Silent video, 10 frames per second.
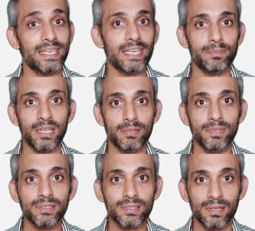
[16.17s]
game
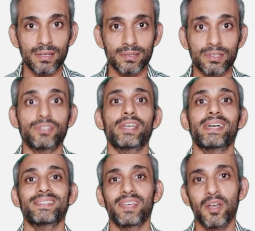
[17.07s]
elements such
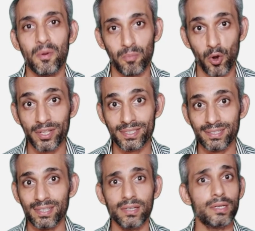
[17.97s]
as
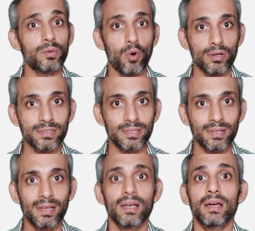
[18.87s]
points, rewards,
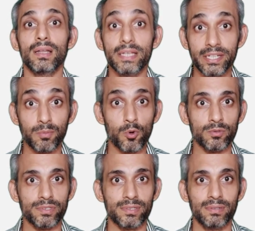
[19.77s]

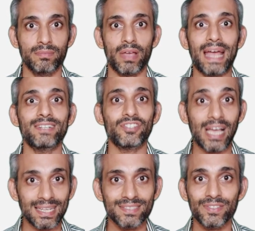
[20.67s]
leaderboards, and
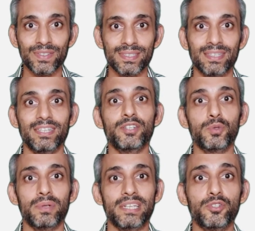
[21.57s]
challenges
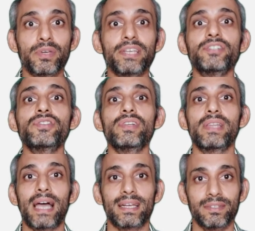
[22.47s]
into educational
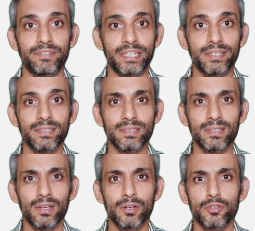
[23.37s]
activities
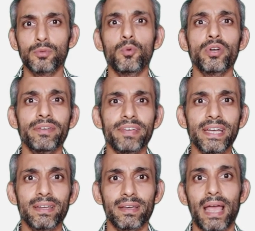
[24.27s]
to
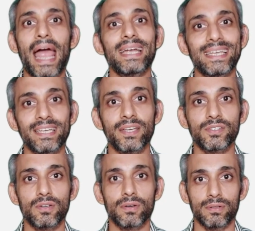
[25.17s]
motivate and
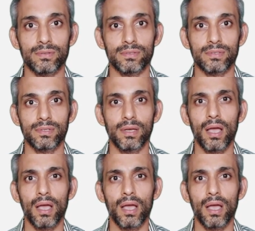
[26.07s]
engage learners.